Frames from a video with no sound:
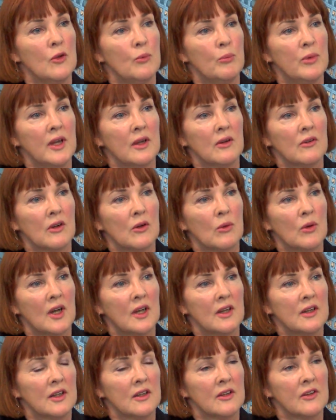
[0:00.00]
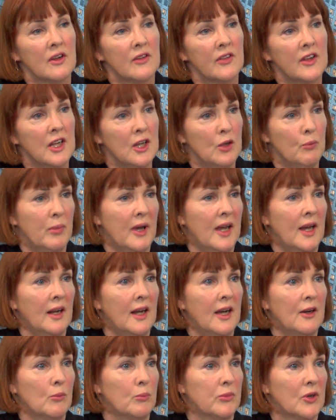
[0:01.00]
being required under the
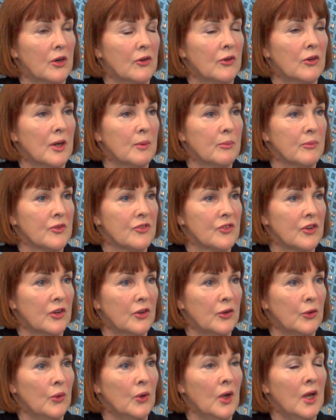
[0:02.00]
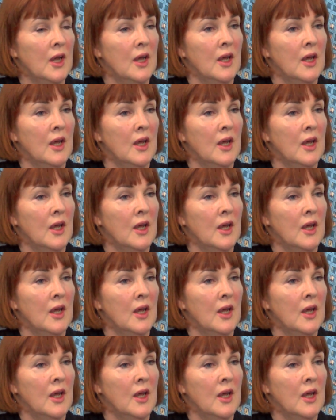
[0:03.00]
bailout programme. So